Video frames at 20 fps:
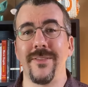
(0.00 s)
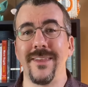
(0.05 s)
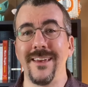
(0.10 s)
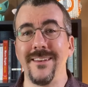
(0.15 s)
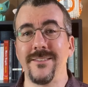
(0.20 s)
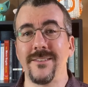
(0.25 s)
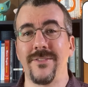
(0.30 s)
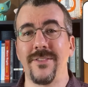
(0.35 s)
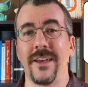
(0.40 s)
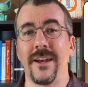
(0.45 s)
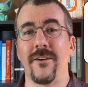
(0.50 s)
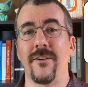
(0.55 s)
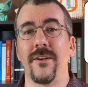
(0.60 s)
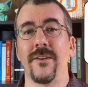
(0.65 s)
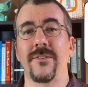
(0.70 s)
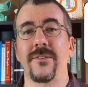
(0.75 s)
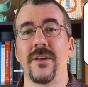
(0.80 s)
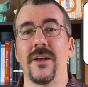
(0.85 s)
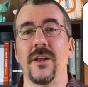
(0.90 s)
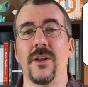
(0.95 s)
these
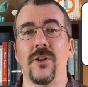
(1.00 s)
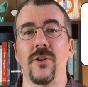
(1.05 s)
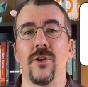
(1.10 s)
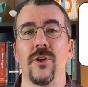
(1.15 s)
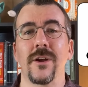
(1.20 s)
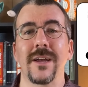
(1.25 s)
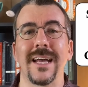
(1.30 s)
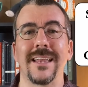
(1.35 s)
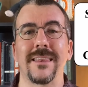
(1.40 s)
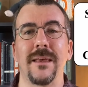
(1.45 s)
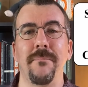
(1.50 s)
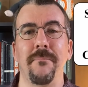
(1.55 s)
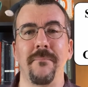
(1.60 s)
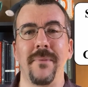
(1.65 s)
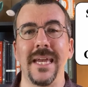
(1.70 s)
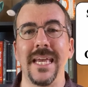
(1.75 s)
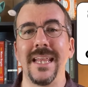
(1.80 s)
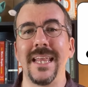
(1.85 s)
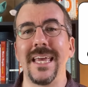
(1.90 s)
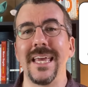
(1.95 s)
theorists look at the
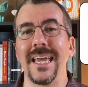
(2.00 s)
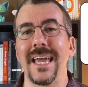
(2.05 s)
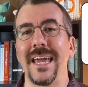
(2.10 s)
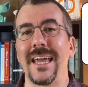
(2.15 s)
meaning